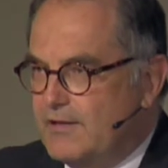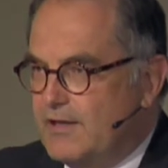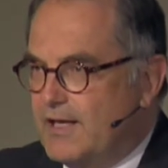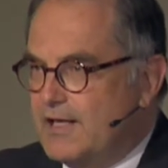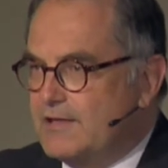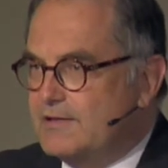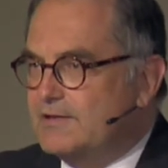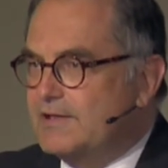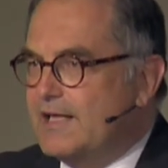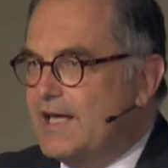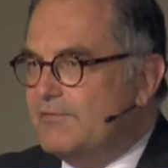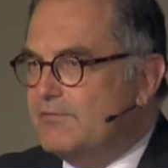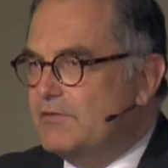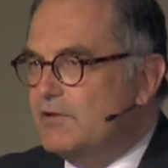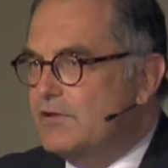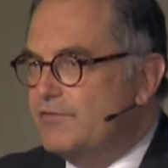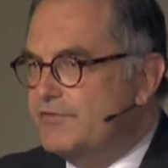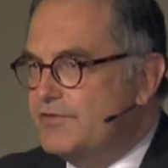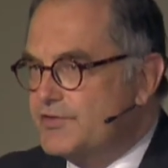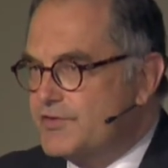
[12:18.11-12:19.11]
and
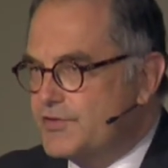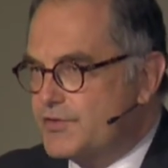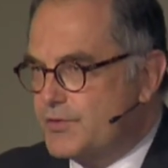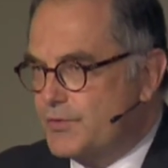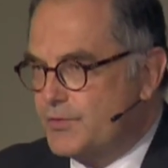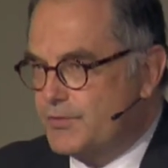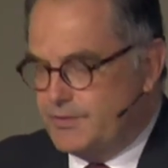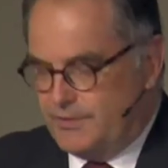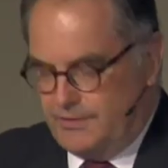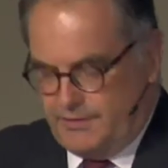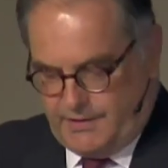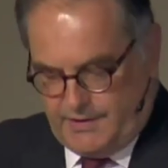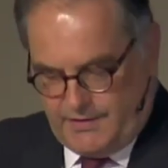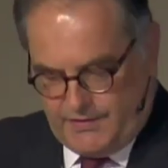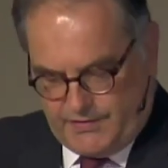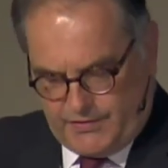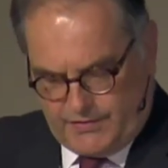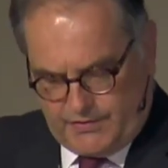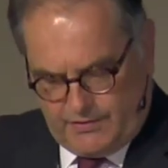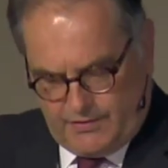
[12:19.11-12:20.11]
level of
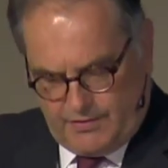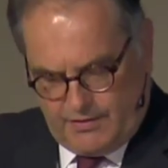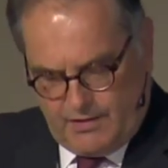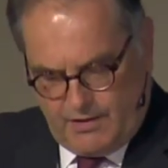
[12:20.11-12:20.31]
uncertainties,